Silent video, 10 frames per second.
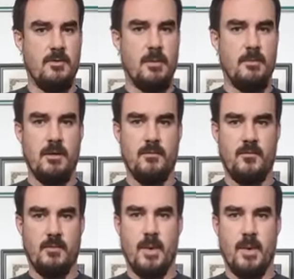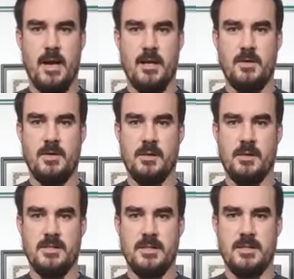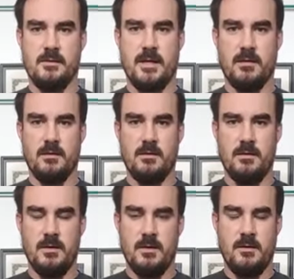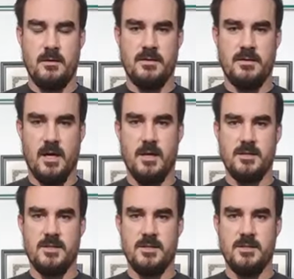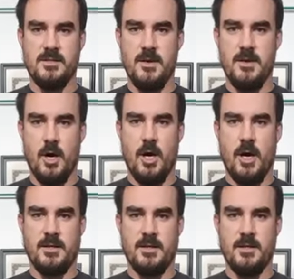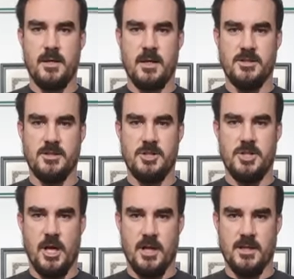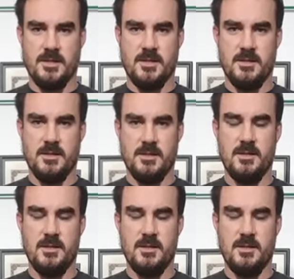Remember, if you're buying a utility style kilt, does not adjust.